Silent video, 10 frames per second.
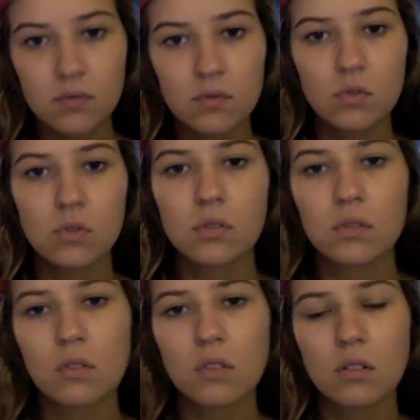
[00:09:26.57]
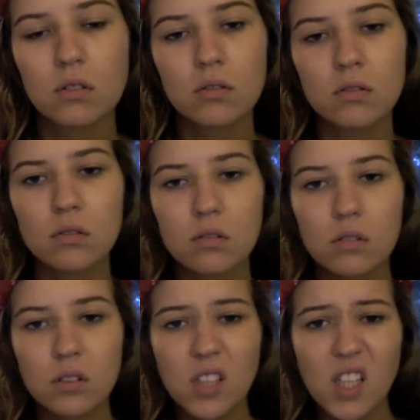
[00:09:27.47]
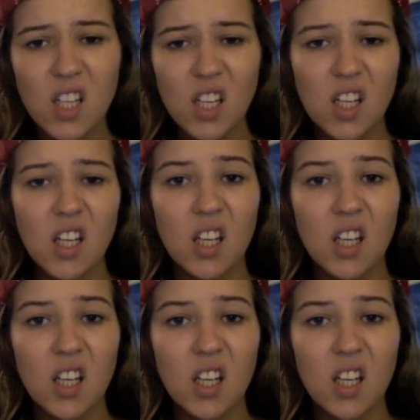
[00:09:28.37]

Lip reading: [no speech]